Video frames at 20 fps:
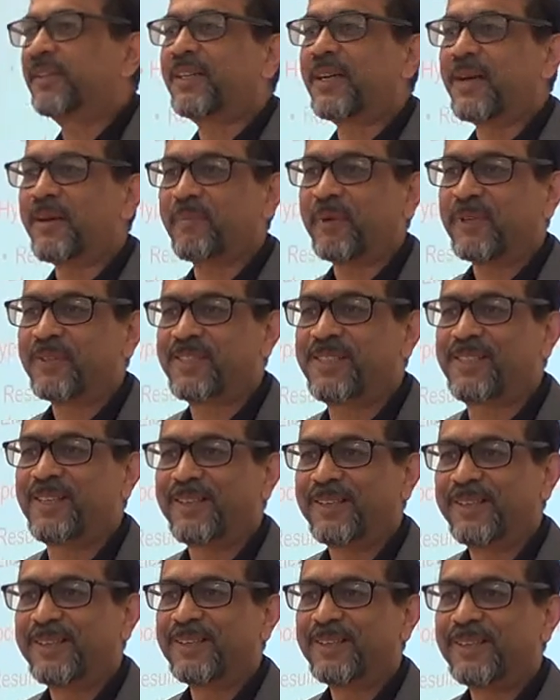happens?
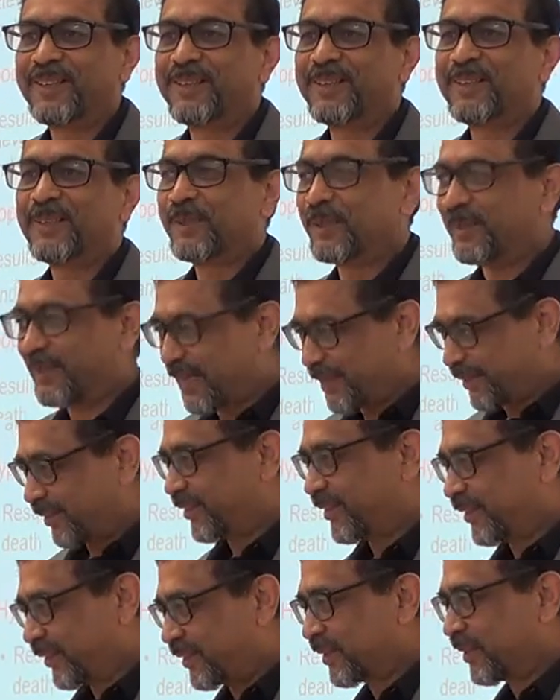Death.
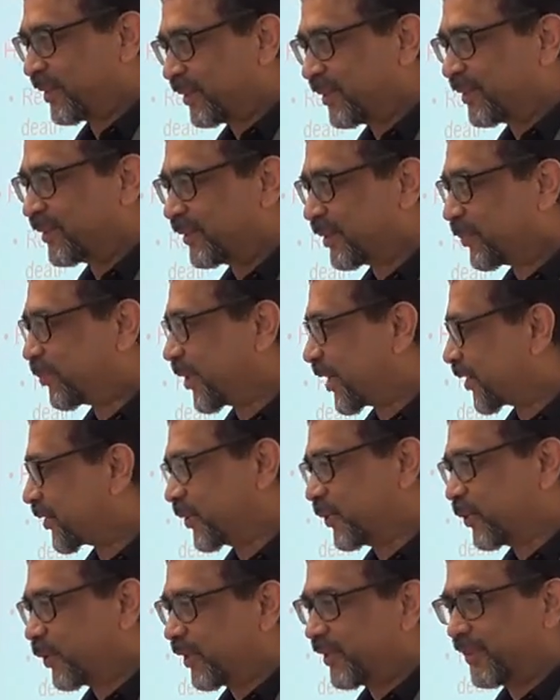The
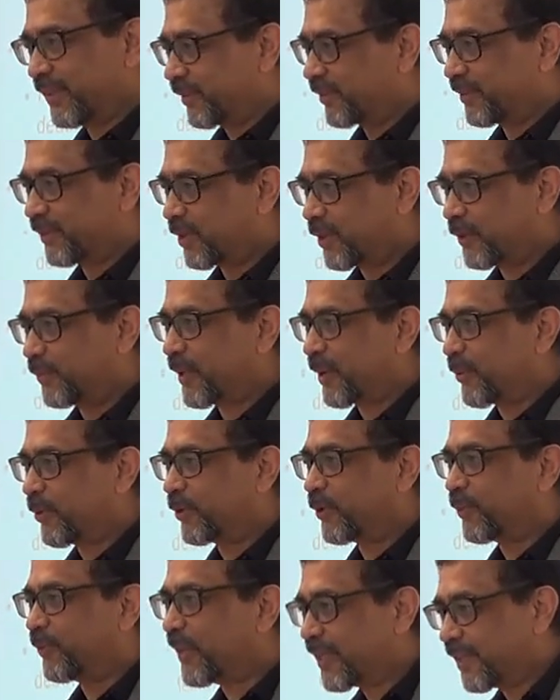person will not be able
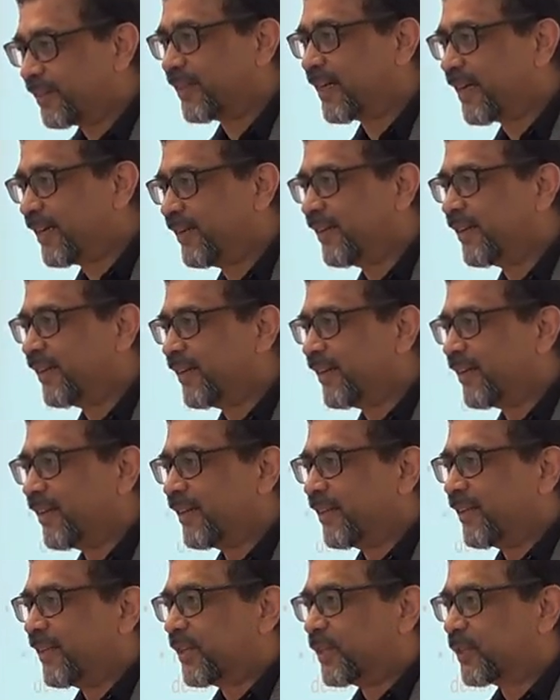to breathe, right?
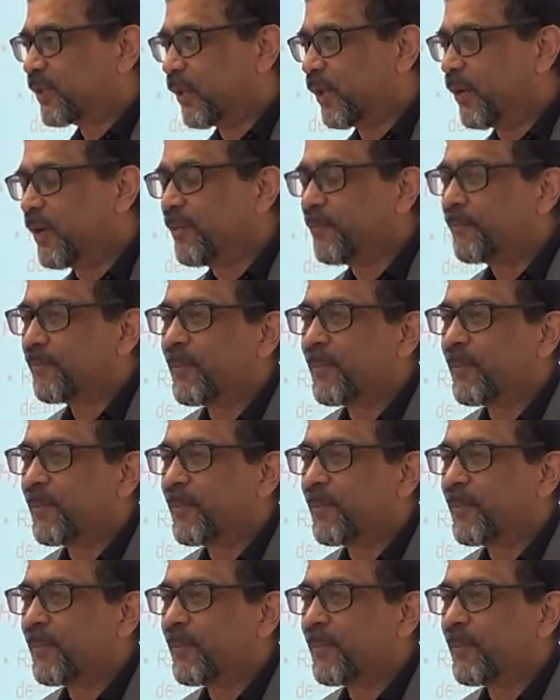So